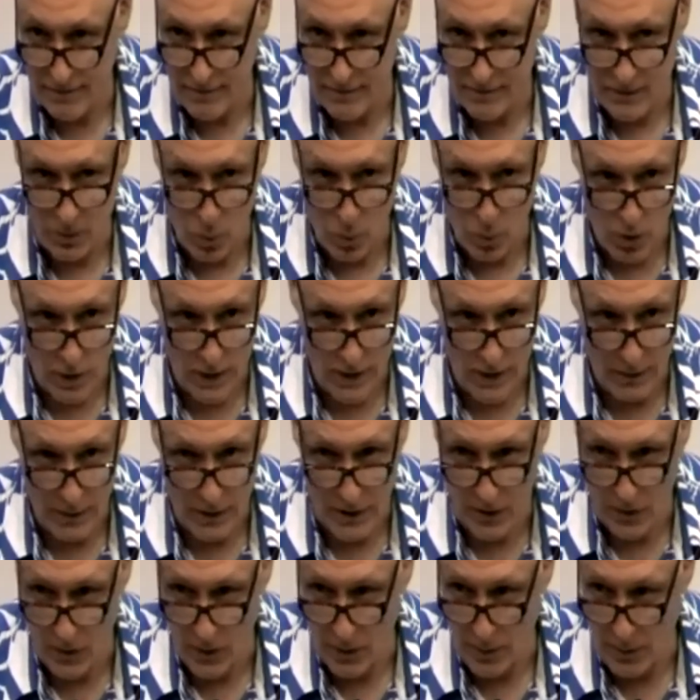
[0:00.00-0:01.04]
the work that we
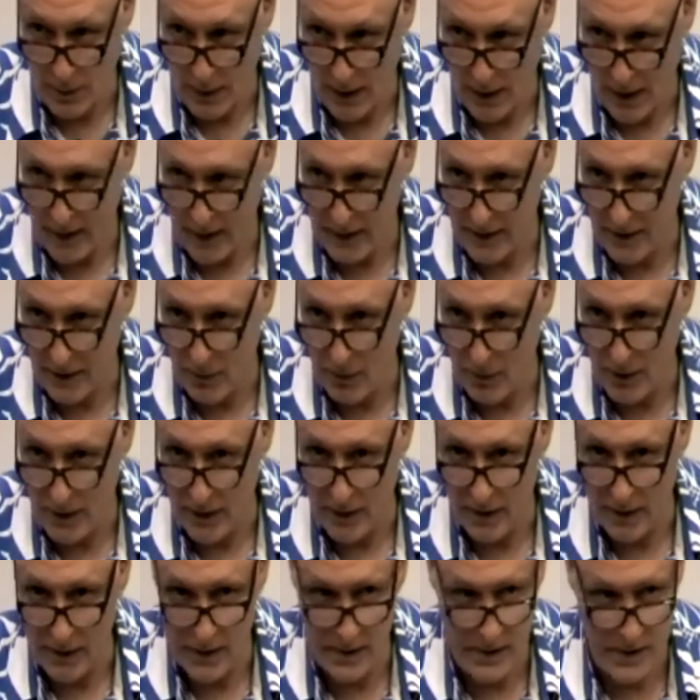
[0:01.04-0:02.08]
do in the party and whether
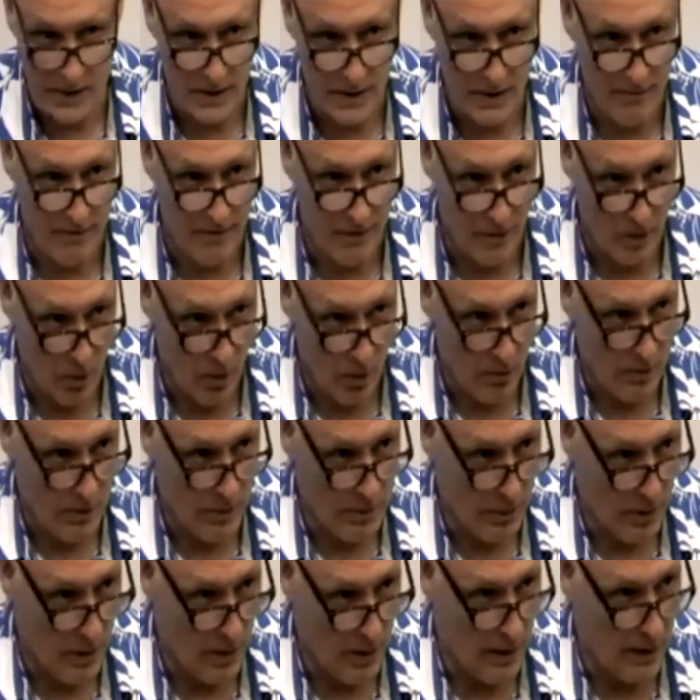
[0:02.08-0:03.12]
it's informed
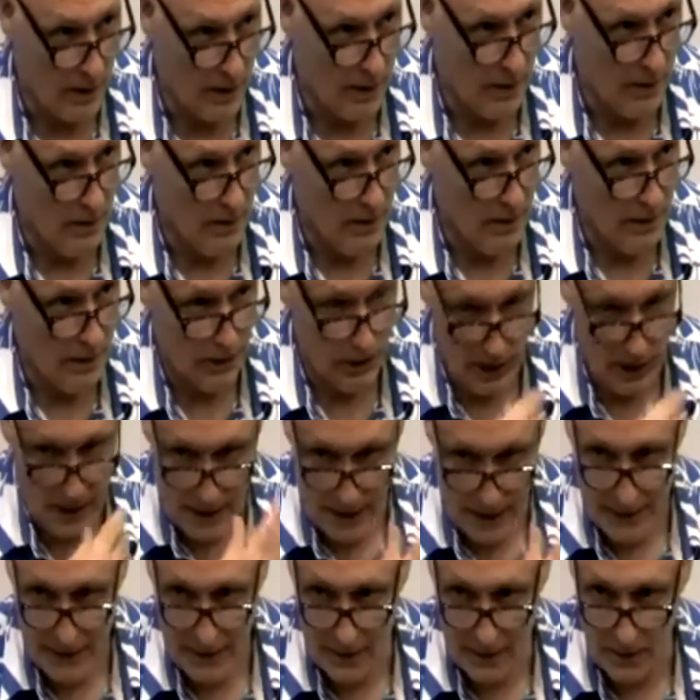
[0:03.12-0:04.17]
by a
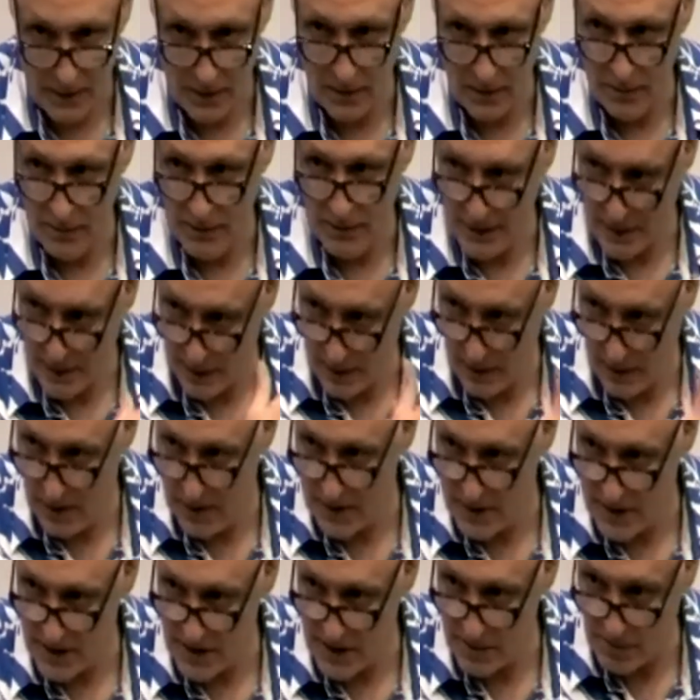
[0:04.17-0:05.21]
dialectical
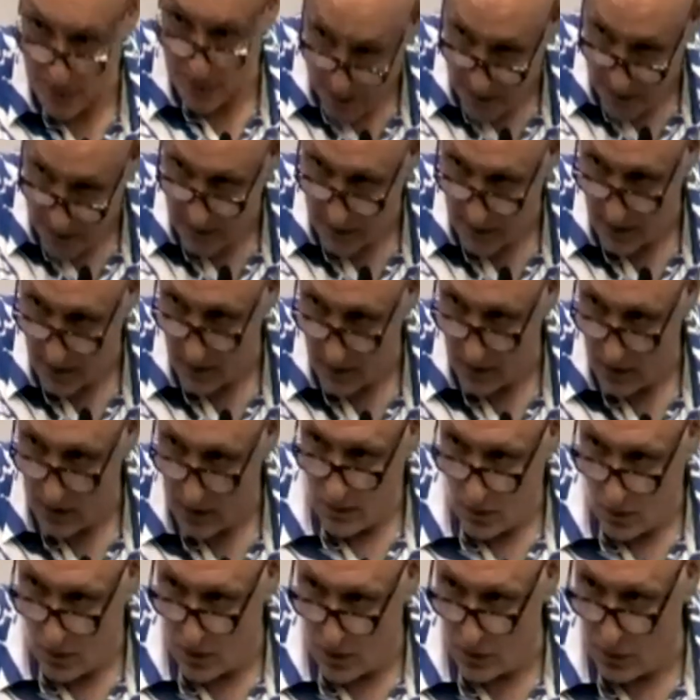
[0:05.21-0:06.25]
materialist spirit,
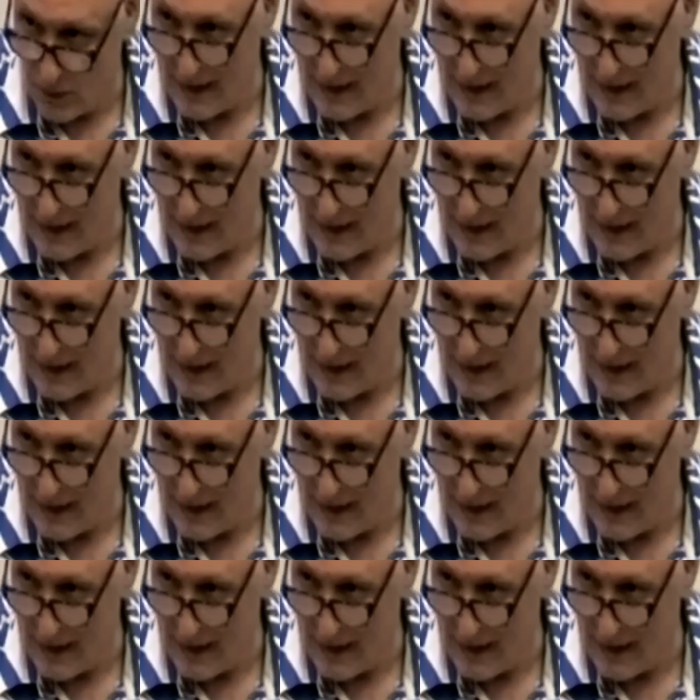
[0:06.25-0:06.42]
or do we